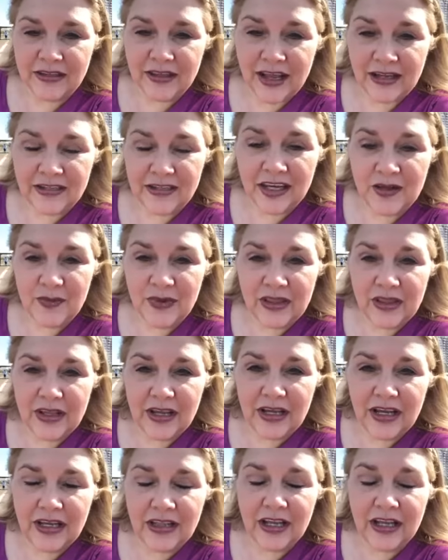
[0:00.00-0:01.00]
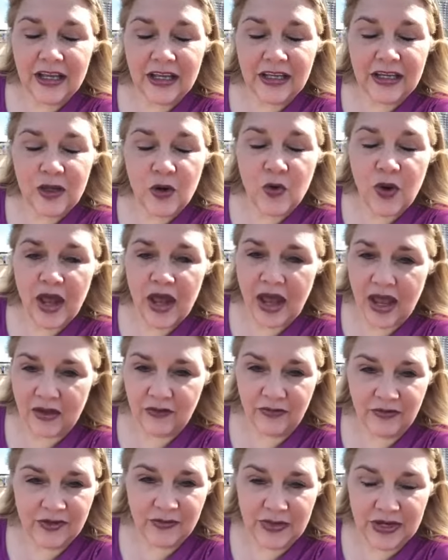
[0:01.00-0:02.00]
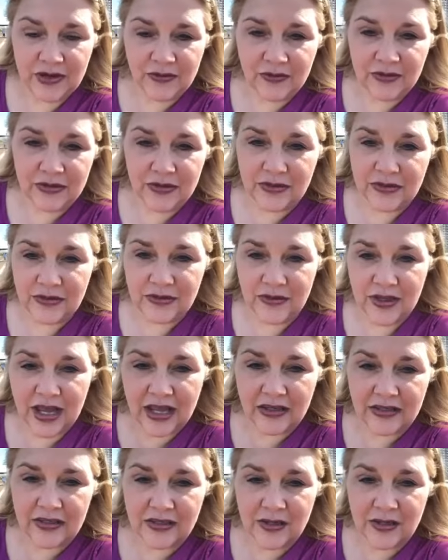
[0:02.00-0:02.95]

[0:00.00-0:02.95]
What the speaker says: that type of thing, that you have to be able to do that.